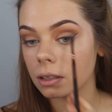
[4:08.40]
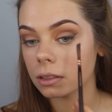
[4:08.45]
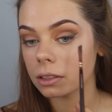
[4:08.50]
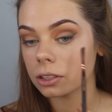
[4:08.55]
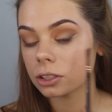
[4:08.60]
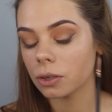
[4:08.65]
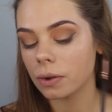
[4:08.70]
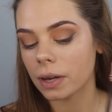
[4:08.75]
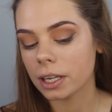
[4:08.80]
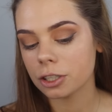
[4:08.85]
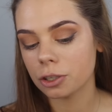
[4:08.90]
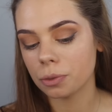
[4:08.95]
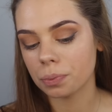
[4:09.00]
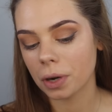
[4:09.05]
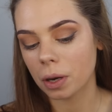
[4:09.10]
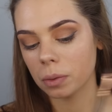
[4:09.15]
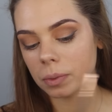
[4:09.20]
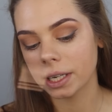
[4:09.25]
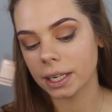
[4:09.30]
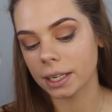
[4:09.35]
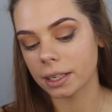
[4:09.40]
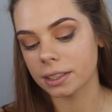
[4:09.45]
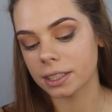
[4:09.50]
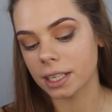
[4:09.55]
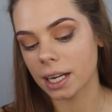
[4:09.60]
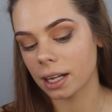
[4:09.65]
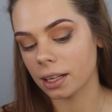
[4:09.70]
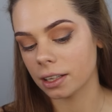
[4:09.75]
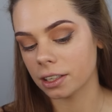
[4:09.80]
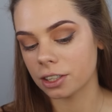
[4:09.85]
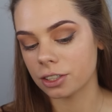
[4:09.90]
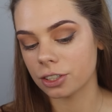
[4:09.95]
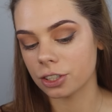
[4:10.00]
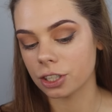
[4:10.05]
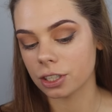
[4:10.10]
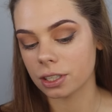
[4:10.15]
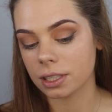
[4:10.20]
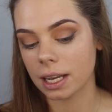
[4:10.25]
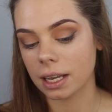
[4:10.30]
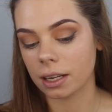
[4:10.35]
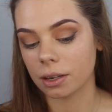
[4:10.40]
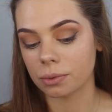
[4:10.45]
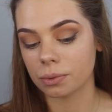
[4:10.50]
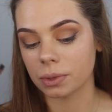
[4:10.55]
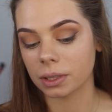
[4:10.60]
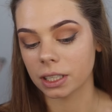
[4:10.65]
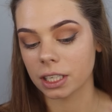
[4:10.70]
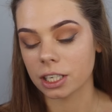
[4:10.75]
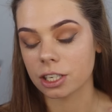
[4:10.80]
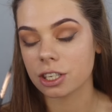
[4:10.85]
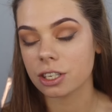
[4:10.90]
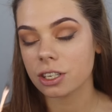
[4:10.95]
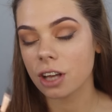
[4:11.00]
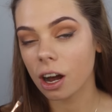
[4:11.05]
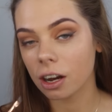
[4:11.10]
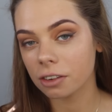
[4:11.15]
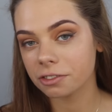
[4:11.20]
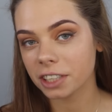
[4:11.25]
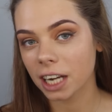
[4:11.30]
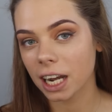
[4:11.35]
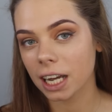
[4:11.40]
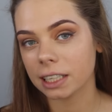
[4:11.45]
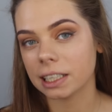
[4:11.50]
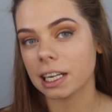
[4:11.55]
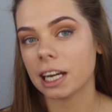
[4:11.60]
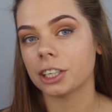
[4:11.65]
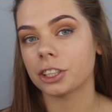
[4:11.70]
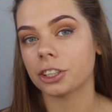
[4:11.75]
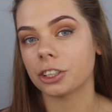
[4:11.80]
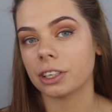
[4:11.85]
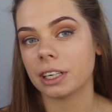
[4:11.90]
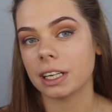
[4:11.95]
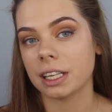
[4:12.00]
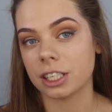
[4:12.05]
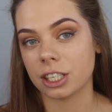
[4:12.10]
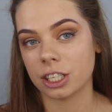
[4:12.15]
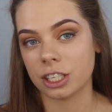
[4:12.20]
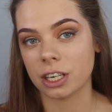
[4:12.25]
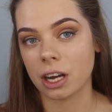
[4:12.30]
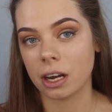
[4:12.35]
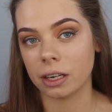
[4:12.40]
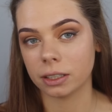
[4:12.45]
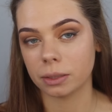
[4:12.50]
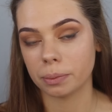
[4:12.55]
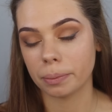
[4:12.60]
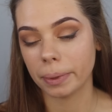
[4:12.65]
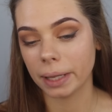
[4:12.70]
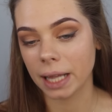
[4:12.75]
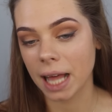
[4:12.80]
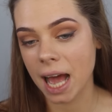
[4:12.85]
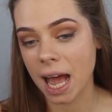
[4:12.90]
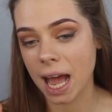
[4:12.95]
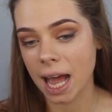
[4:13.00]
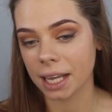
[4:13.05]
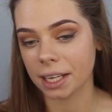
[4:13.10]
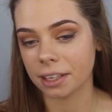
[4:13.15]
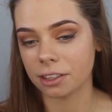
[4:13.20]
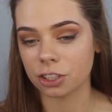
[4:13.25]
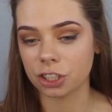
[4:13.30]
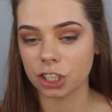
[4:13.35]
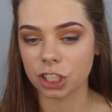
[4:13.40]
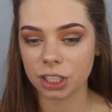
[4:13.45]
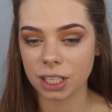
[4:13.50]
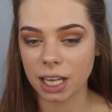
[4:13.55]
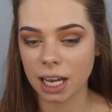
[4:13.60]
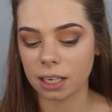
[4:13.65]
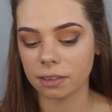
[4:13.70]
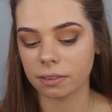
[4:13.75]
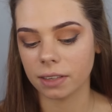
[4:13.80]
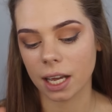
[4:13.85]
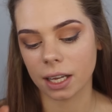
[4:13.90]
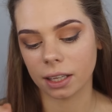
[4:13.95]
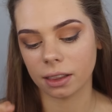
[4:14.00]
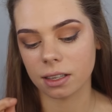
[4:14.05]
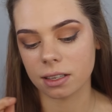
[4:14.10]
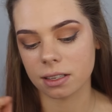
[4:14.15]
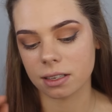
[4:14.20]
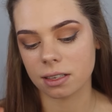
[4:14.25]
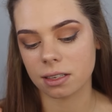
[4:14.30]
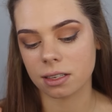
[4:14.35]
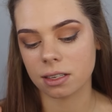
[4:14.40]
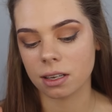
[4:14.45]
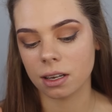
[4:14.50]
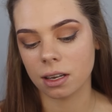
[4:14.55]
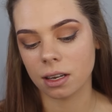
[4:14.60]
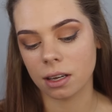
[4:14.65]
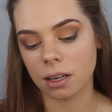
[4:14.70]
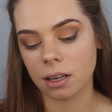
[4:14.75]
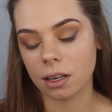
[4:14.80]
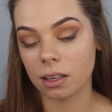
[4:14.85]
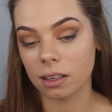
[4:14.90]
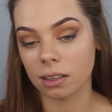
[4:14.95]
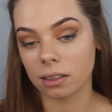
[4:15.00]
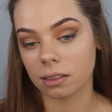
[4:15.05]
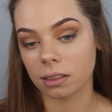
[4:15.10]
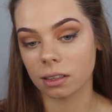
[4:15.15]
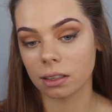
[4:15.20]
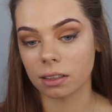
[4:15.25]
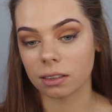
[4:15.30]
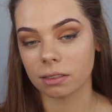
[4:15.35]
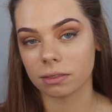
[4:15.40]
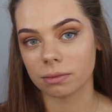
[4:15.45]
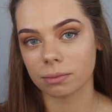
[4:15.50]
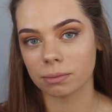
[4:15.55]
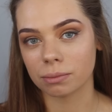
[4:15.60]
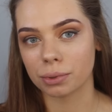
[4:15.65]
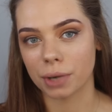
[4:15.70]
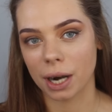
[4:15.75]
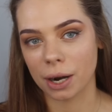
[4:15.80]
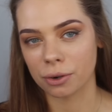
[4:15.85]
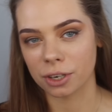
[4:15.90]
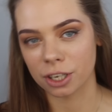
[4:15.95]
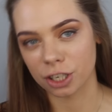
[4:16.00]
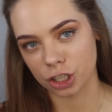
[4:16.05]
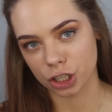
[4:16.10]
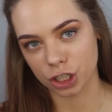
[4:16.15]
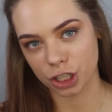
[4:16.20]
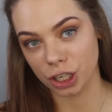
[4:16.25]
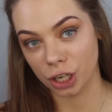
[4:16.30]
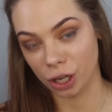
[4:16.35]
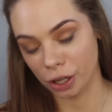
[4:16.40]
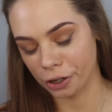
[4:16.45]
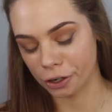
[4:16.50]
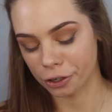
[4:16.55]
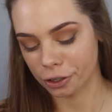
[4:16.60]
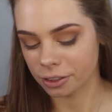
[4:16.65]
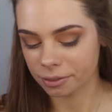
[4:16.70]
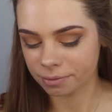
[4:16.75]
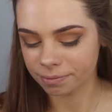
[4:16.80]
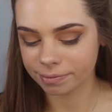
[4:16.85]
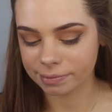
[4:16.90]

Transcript: So as you probably can tell, it's just like a really soft eyeliner. It's not black, it's just kind of like this brownish color.